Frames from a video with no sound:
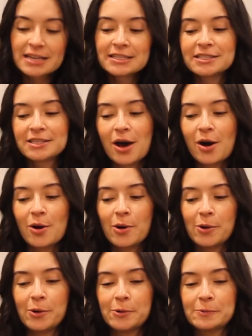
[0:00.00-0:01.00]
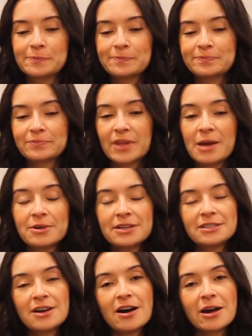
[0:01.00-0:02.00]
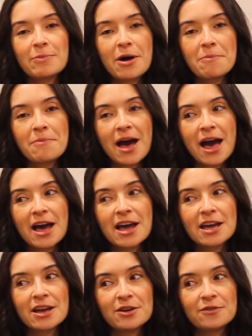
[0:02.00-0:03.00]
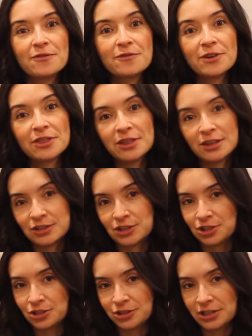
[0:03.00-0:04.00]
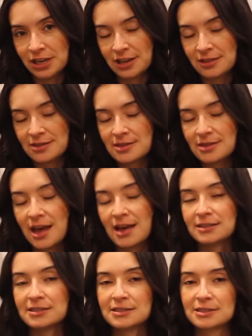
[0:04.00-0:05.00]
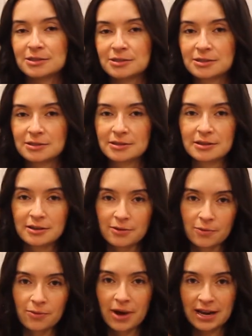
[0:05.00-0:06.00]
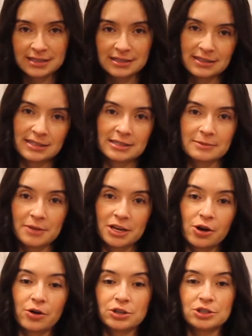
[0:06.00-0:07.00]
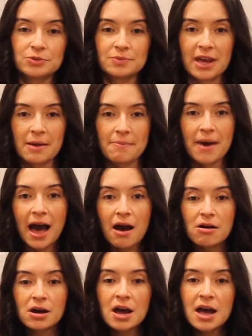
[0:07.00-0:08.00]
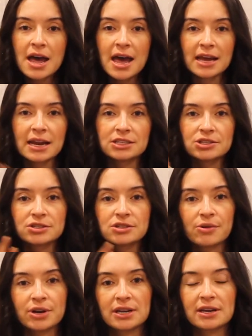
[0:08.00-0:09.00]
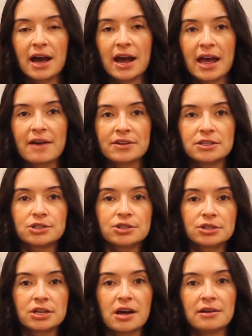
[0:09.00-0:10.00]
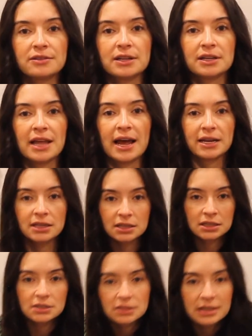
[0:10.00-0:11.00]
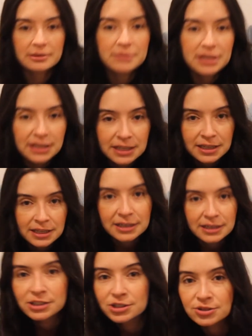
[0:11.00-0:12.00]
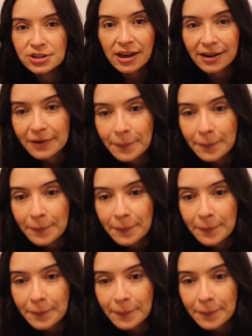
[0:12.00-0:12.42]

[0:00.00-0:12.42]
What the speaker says: So I'm gonna talk about my fitness journey. That's what is this video going to be about. And I just noted I haven't turned on the light. Let me do that.